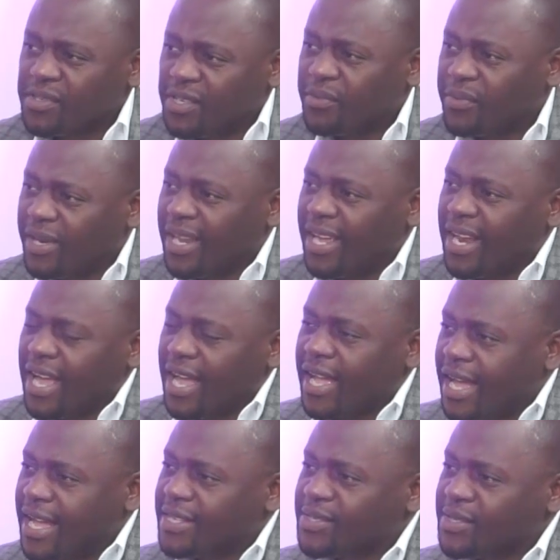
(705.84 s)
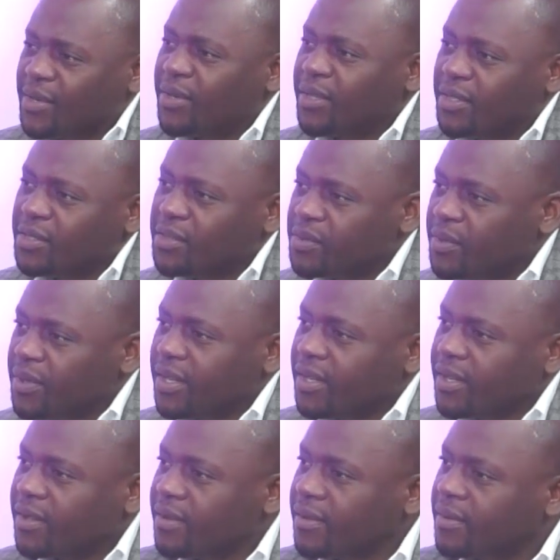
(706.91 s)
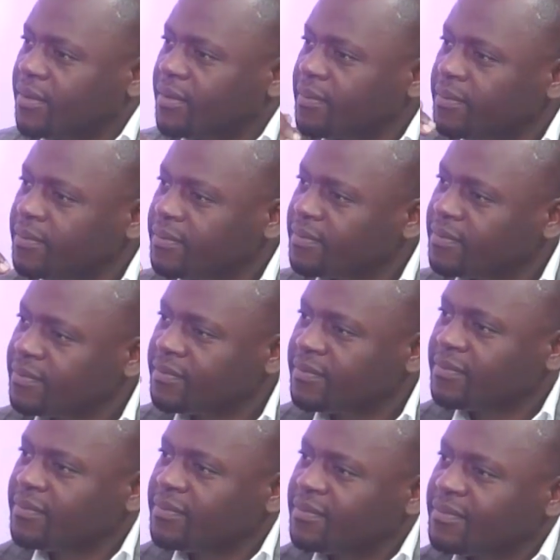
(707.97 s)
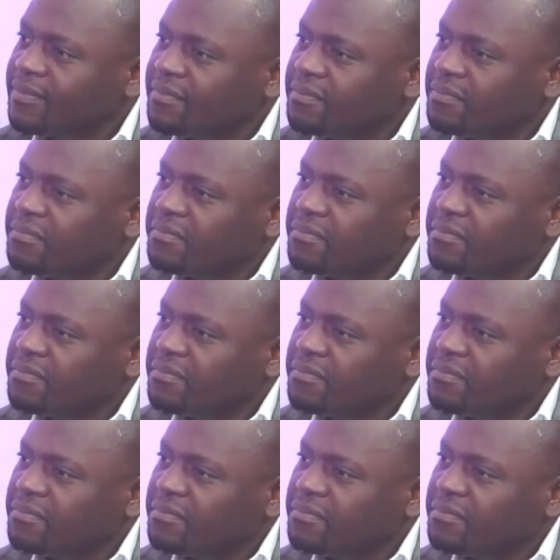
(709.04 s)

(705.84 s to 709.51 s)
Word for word: wasn't really like hands-on doing... Yeah, it was one of